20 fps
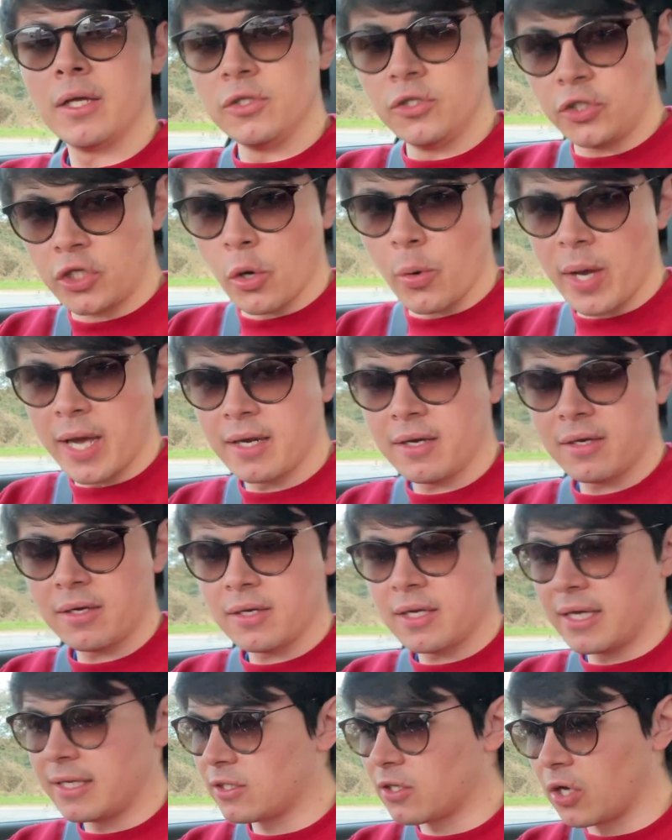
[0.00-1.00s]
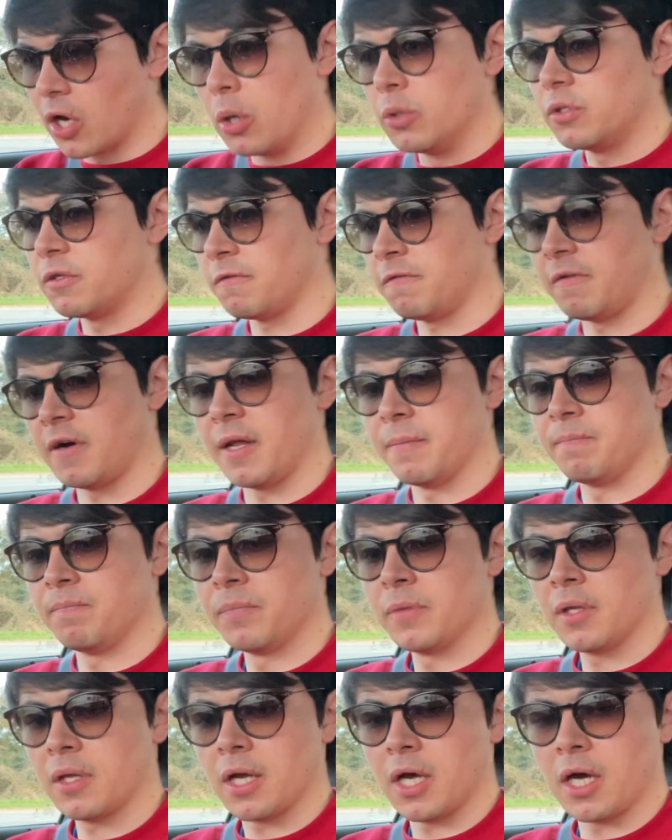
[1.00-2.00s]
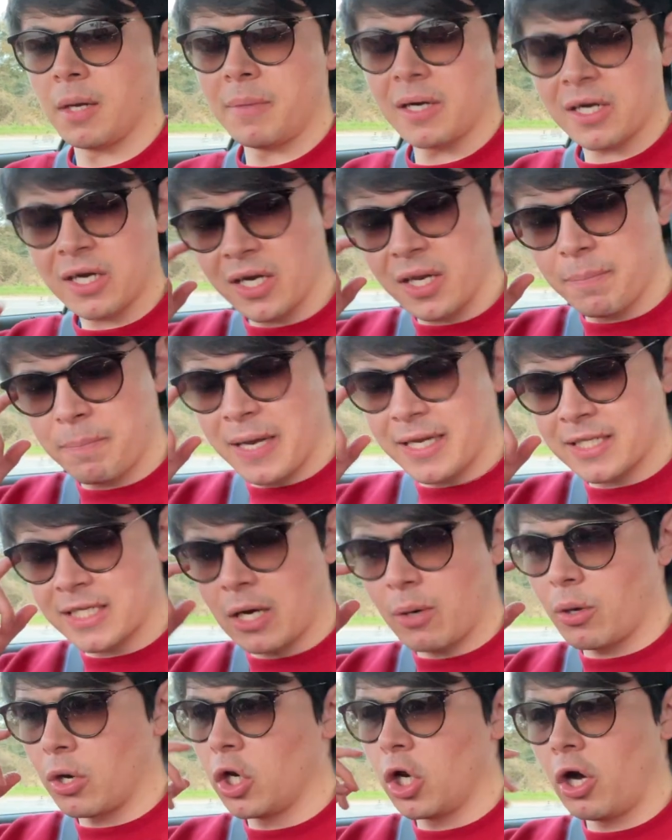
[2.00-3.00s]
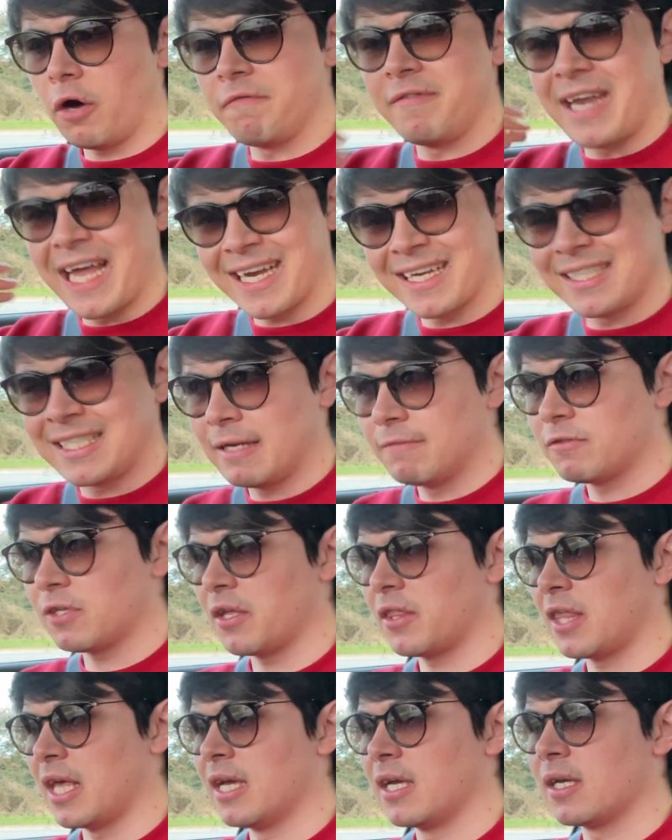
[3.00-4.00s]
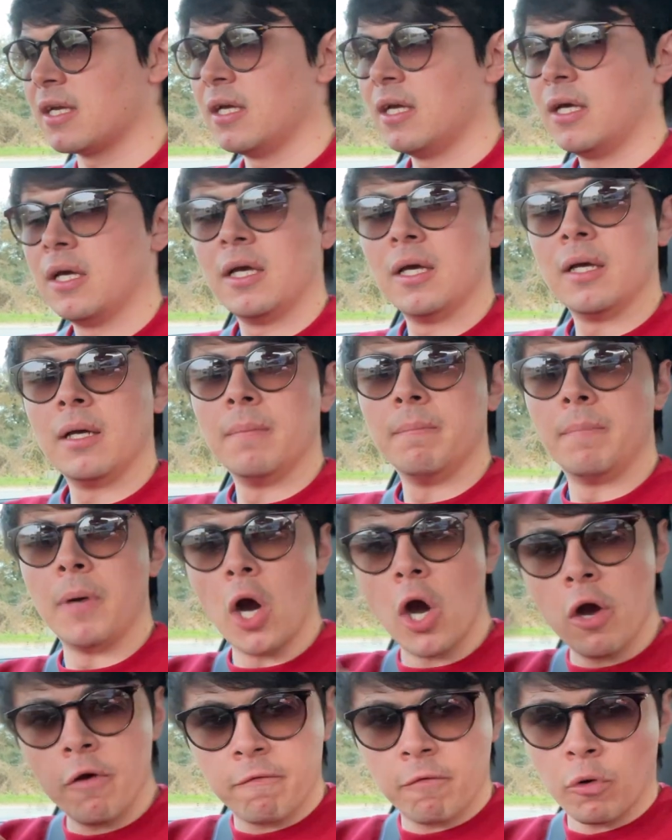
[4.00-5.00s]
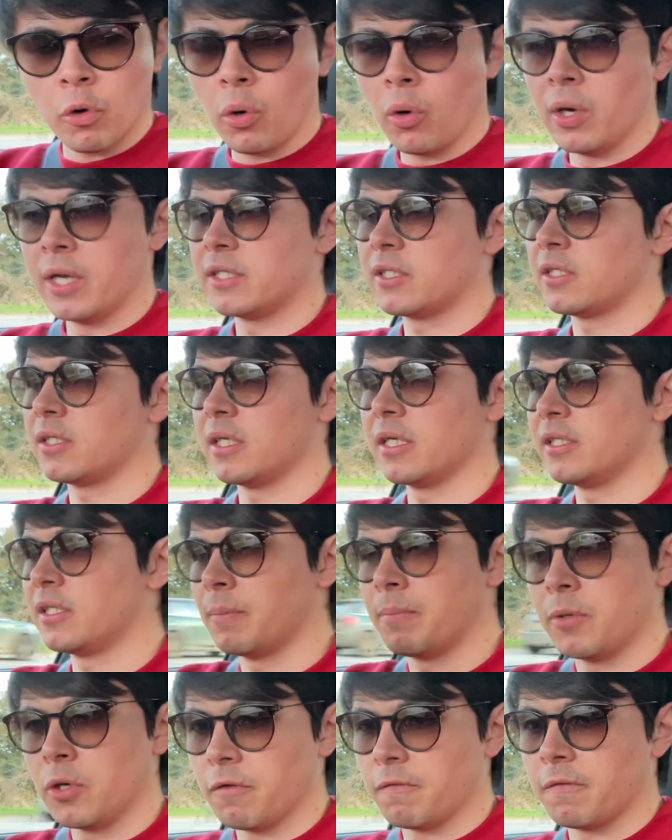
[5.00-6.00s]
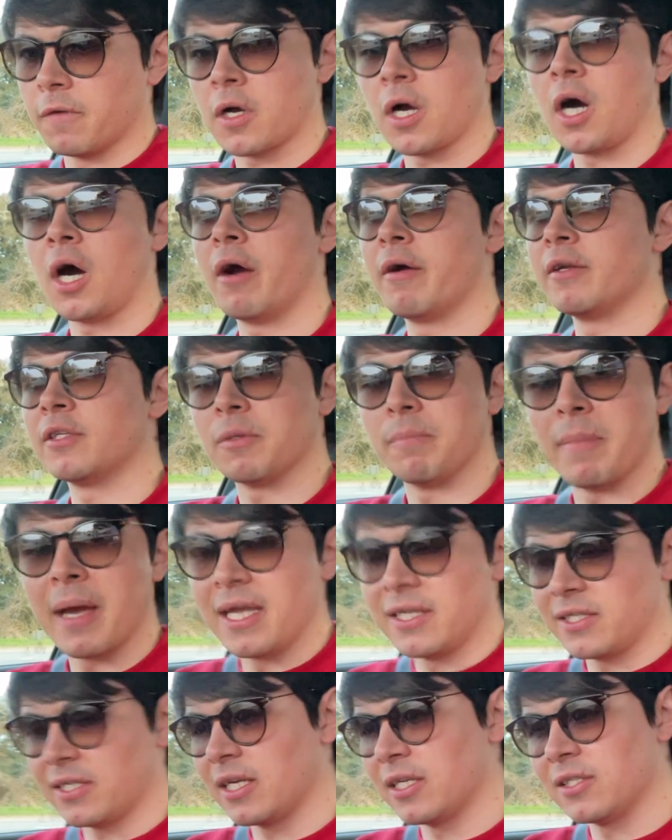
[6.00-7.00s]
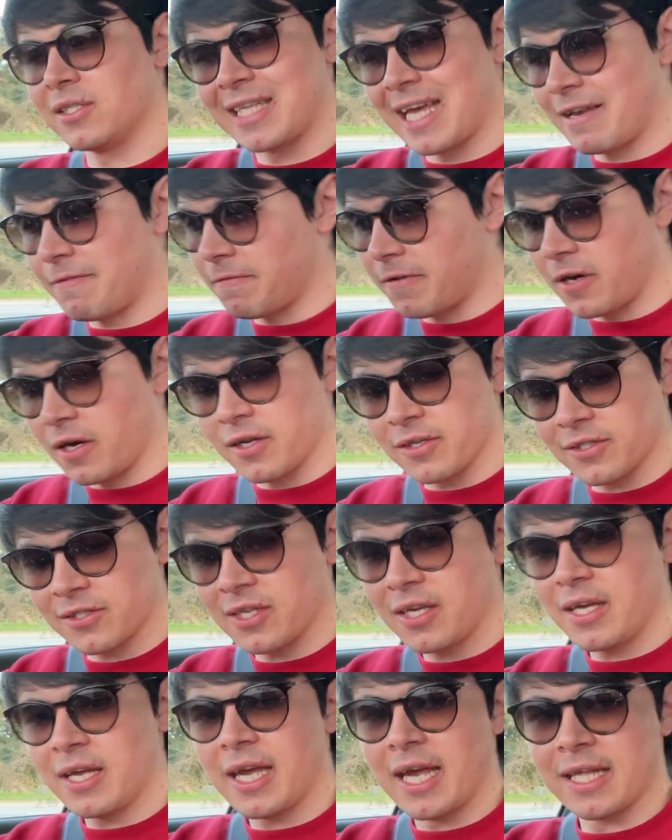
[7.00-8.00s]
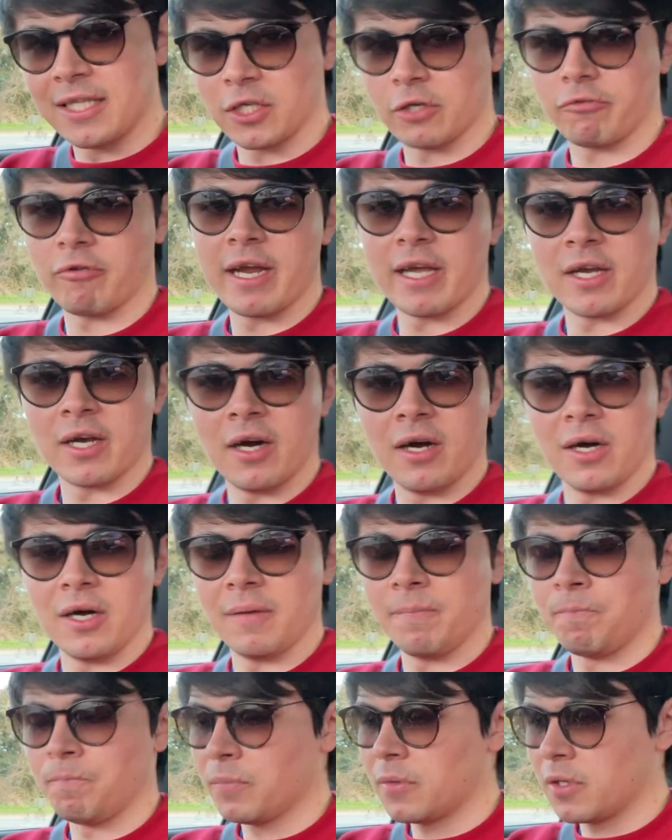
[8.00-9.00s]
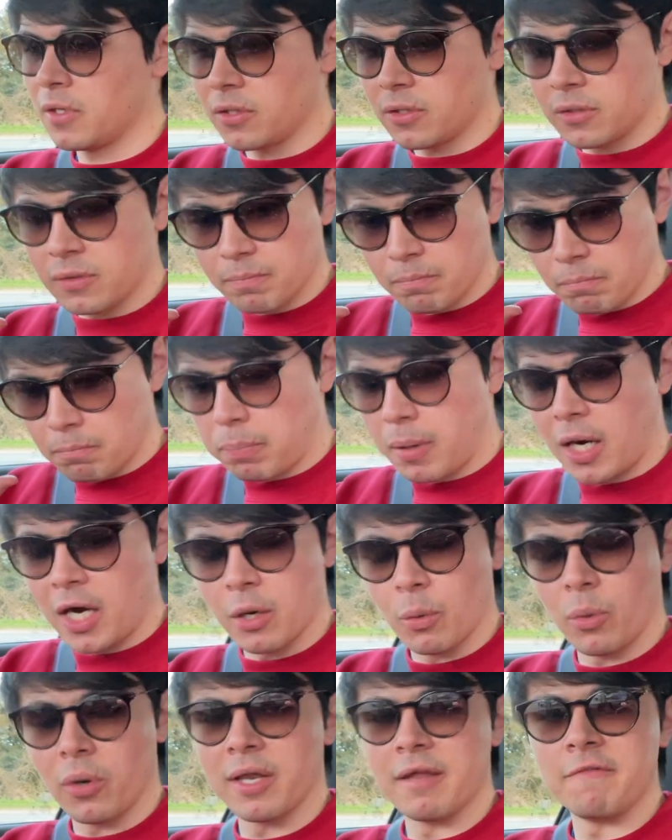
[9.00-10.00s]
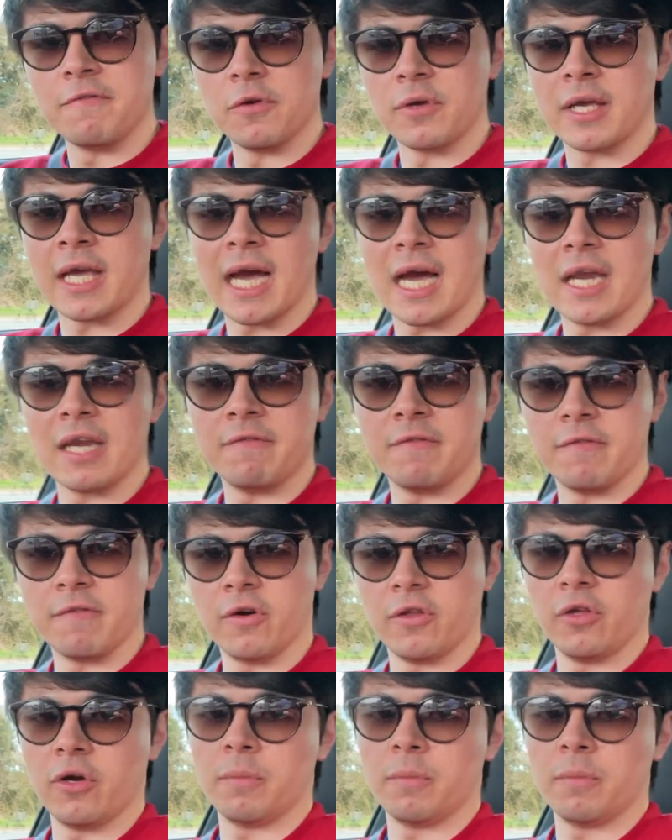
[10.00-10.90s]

do it. It's loads of fun. Um, I kind of picked out a lot of negatives, I think, but overall it's, it's a beautiful car. It's amazing. It's dead fast. It's a great car. Buy one if you can, if you've got the